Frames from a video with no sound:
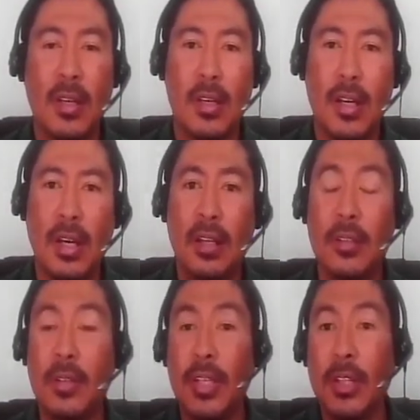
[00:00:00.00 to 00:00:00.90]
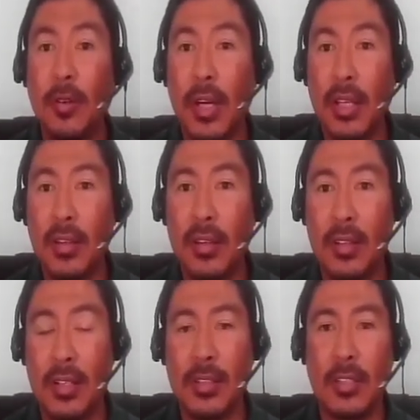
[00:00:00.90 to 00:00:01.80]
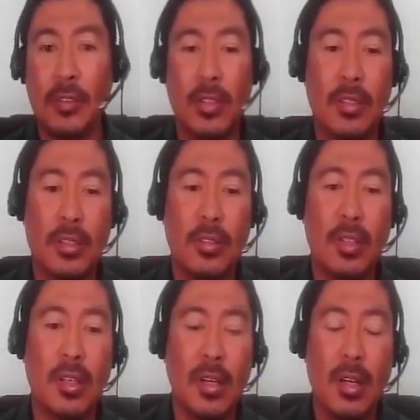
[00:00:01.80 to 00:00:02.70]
and uh, to eat right etc etc